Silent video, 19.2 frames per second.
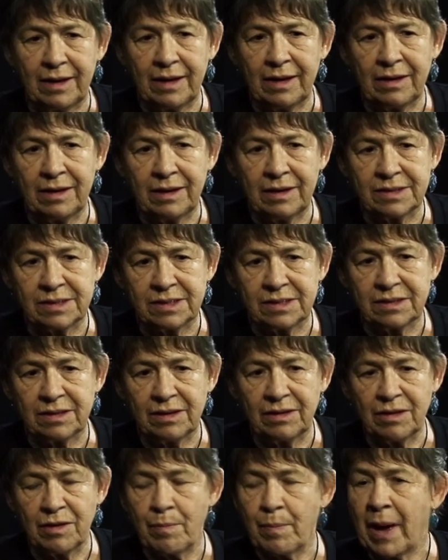it is
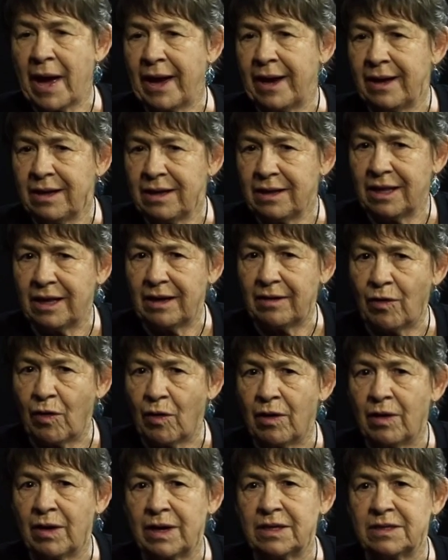the pain in their
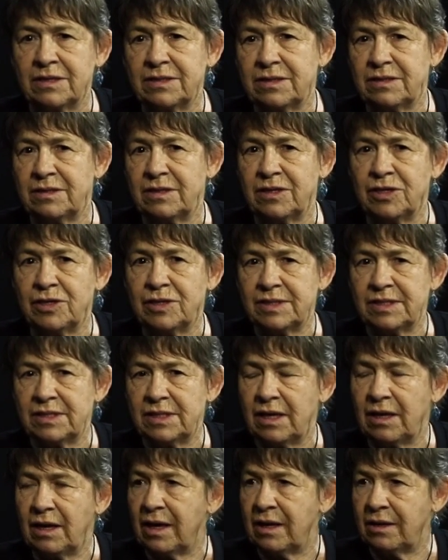eyes that you
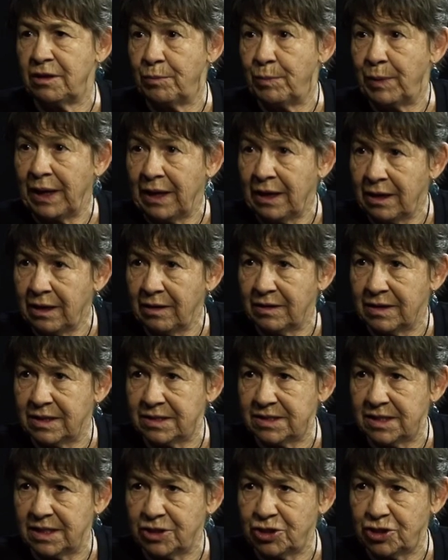see at the beginning of the
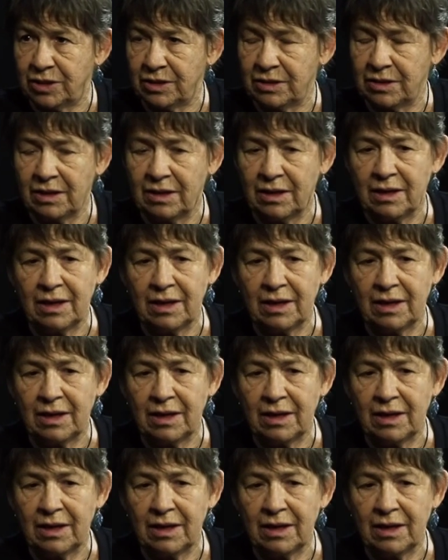session,